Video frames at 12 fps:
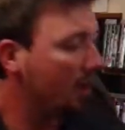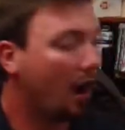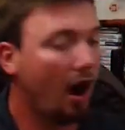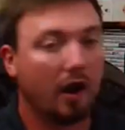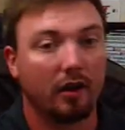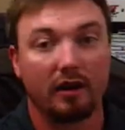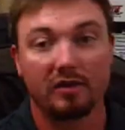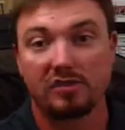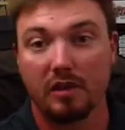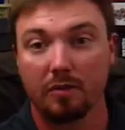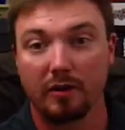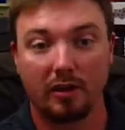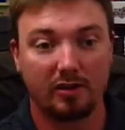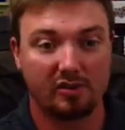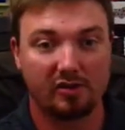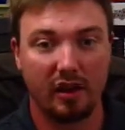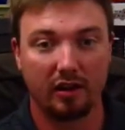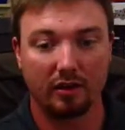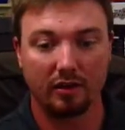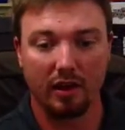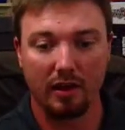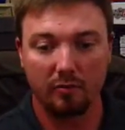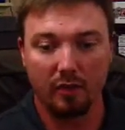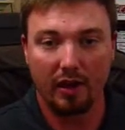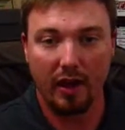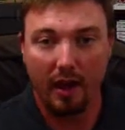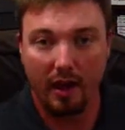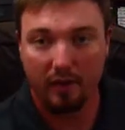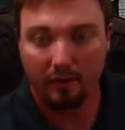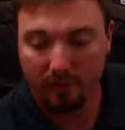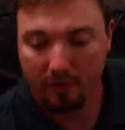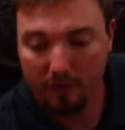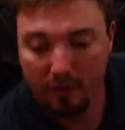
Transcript: Alright, next up, another Sonic game we have.